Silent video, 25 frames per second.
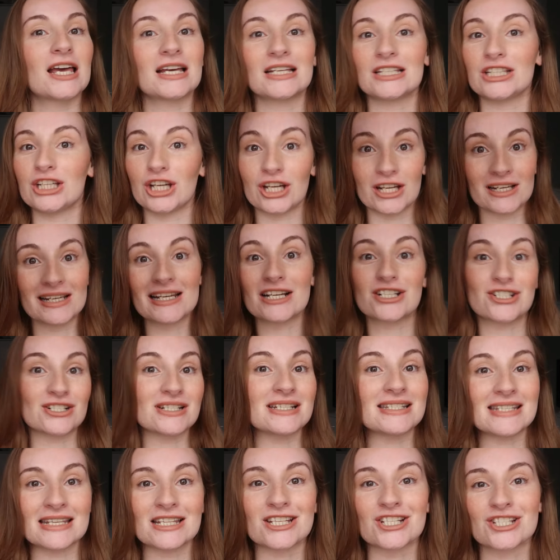you can
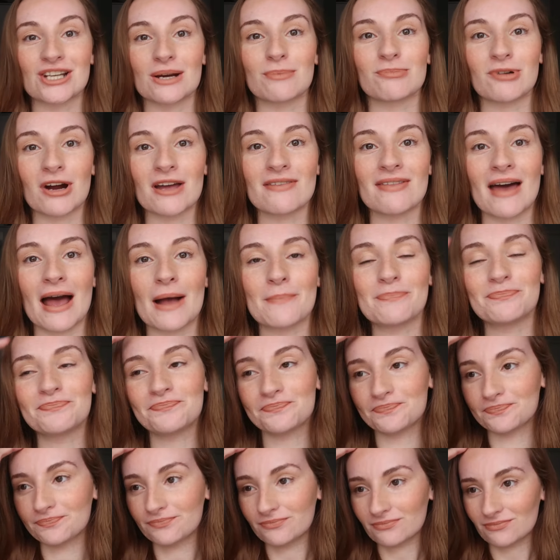literally see the ship right there.
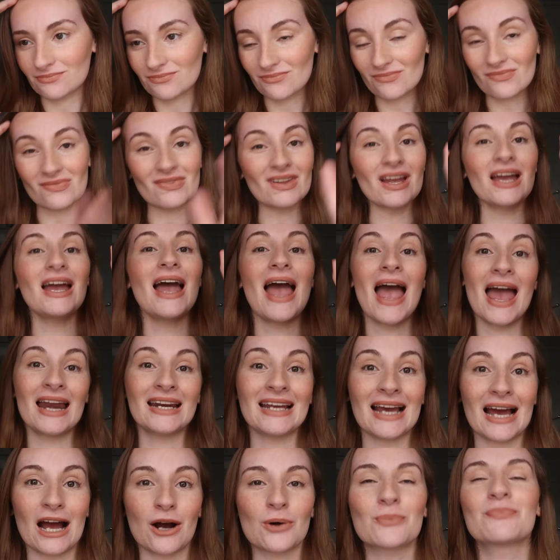
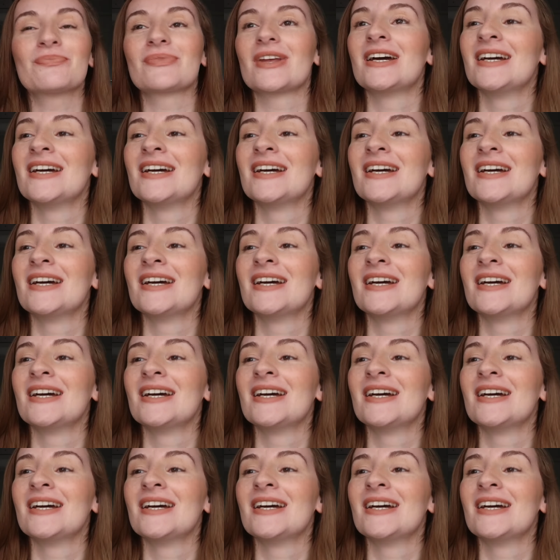Anyhow,